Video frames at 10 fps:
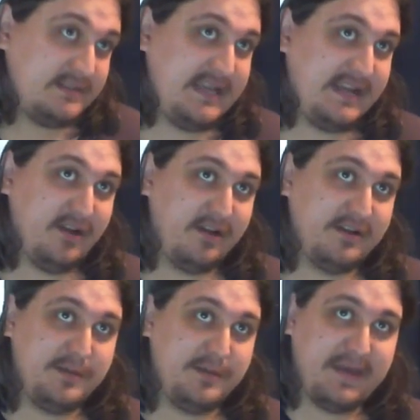
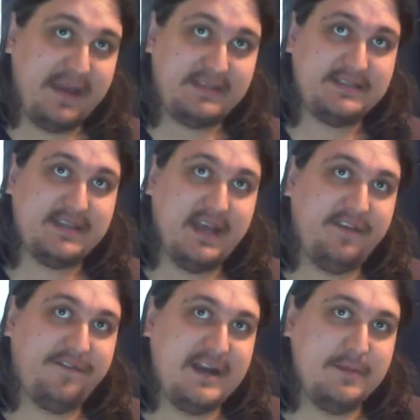technology-based,
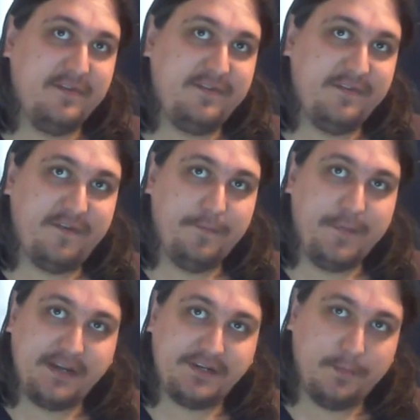freedom of
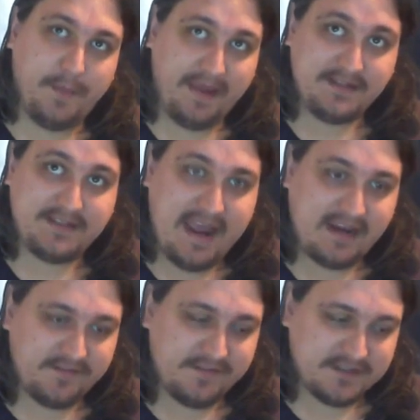information-based
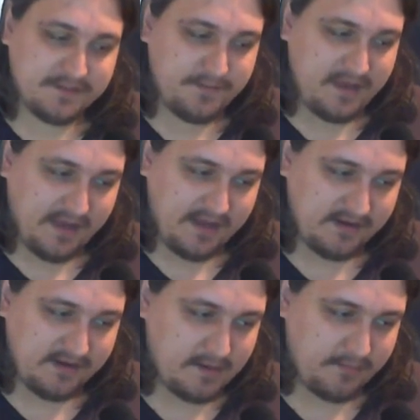activism
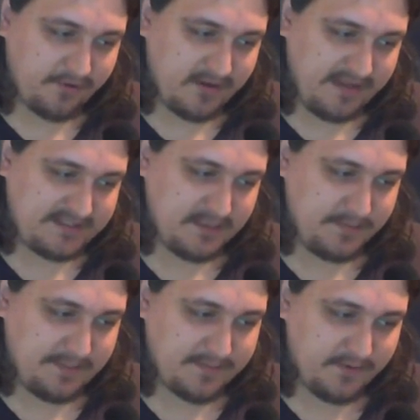and
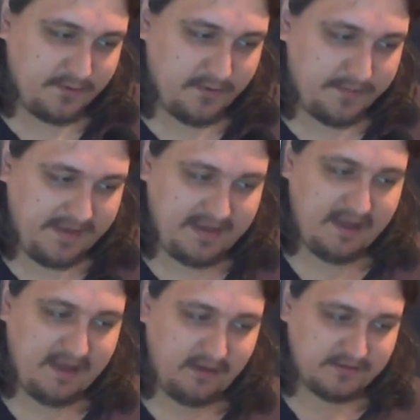releasing people who were being
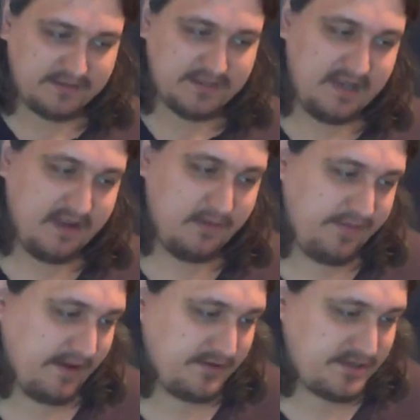held
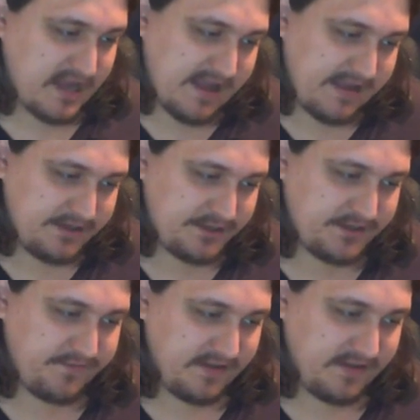without
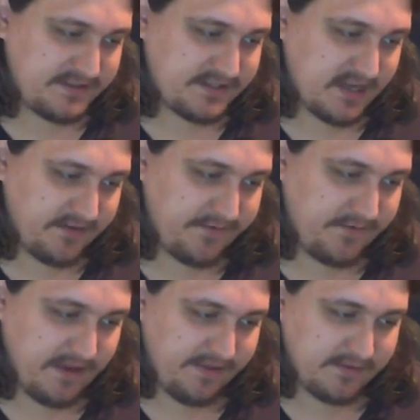charge and stuff.
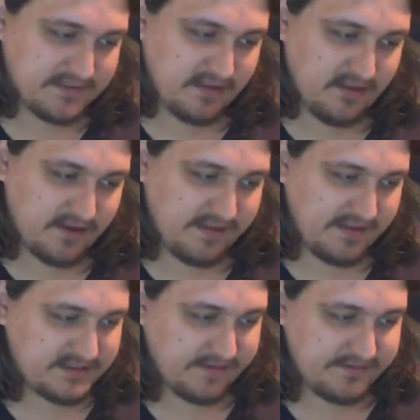Yeah, there was a lot of
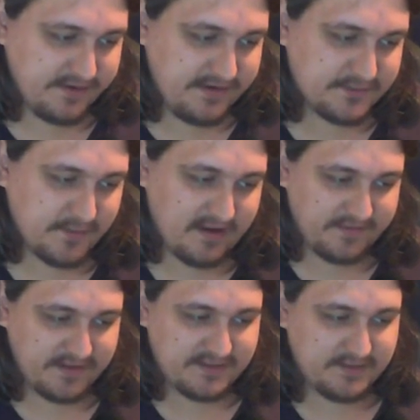that stuff. So it is
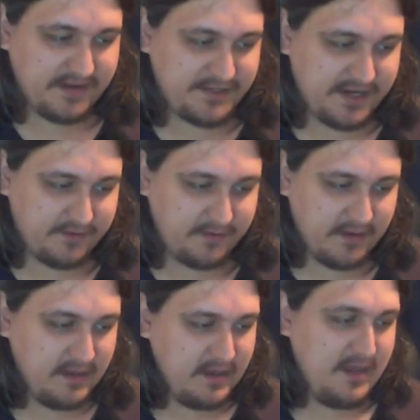relevant to my channel.
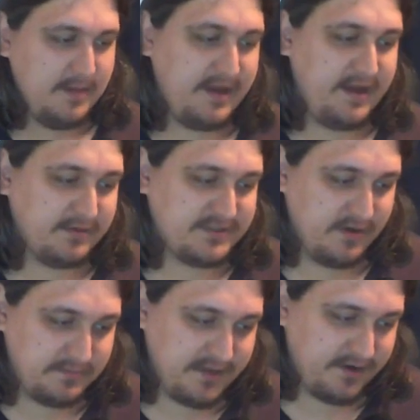But
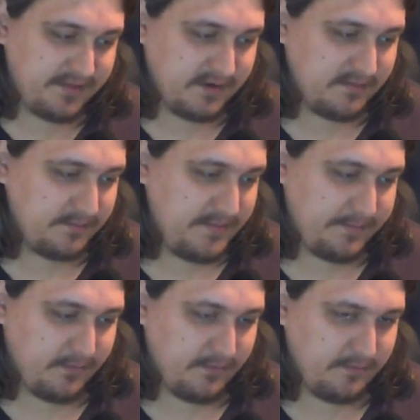also, you know, I think
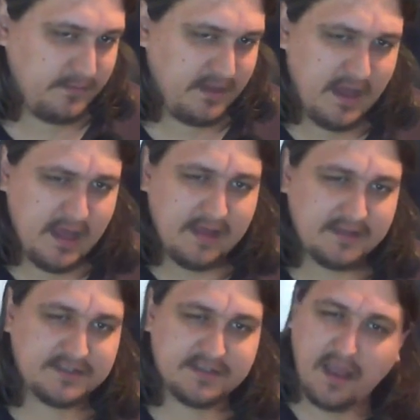people...
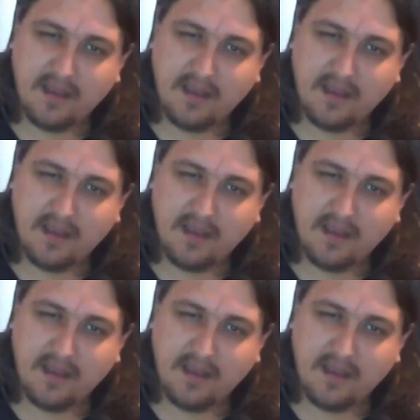It's because